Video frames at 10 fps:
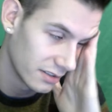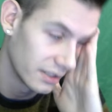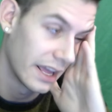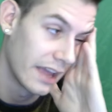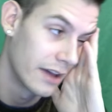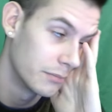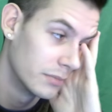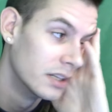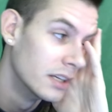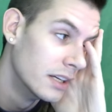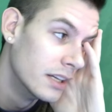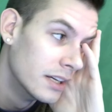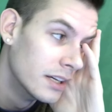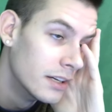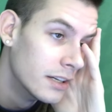a.m.
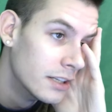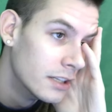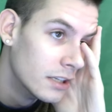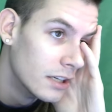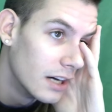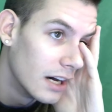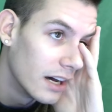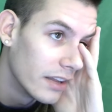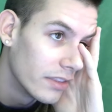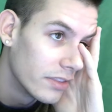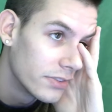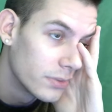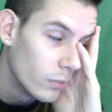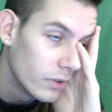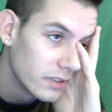on
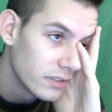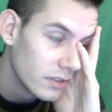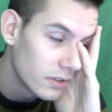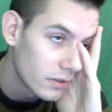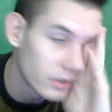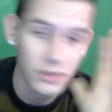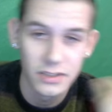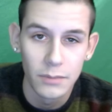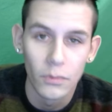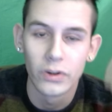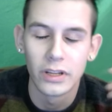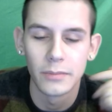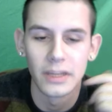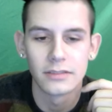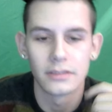when Thursday morning
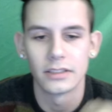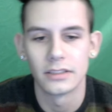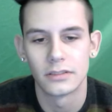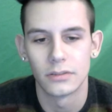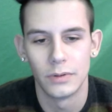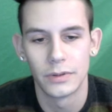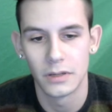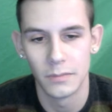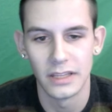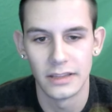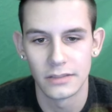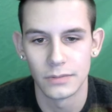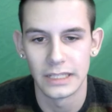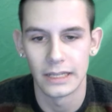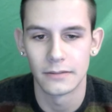basically. So we were gonna meet this
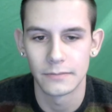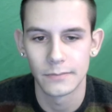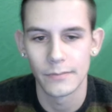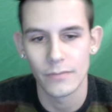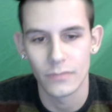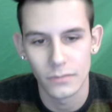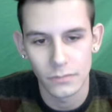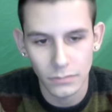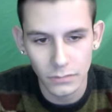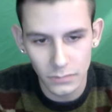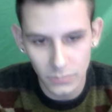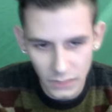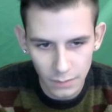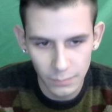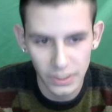weekend.
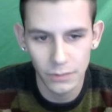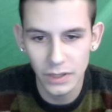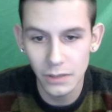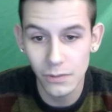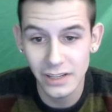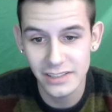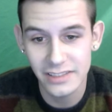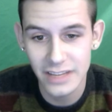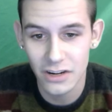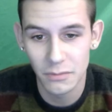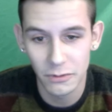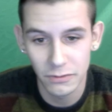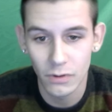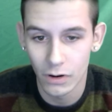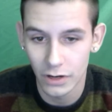But I really wanted to see her
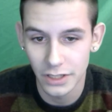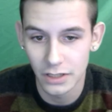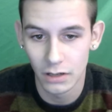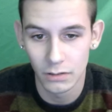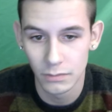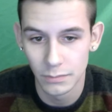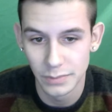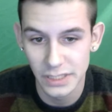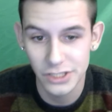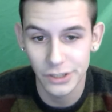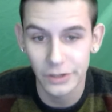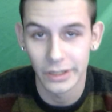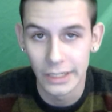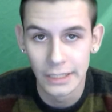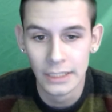before, you know, be
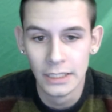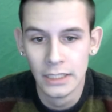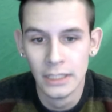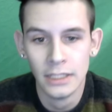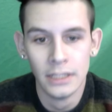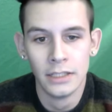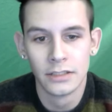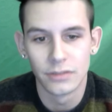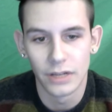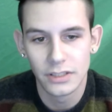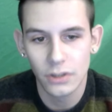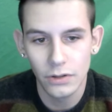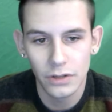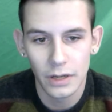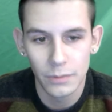sure. So I
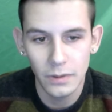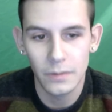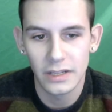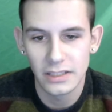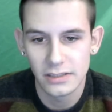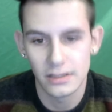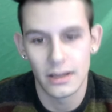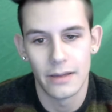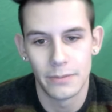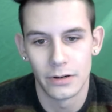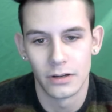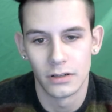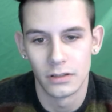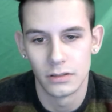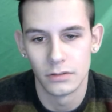told her I really wanted to Skype her.
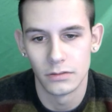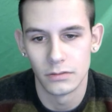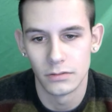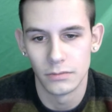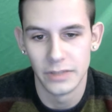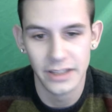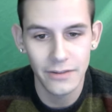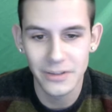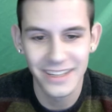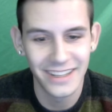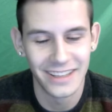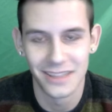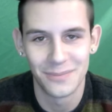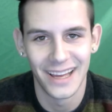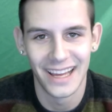We never did it in
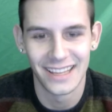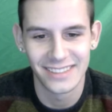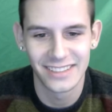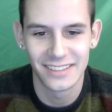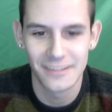the past.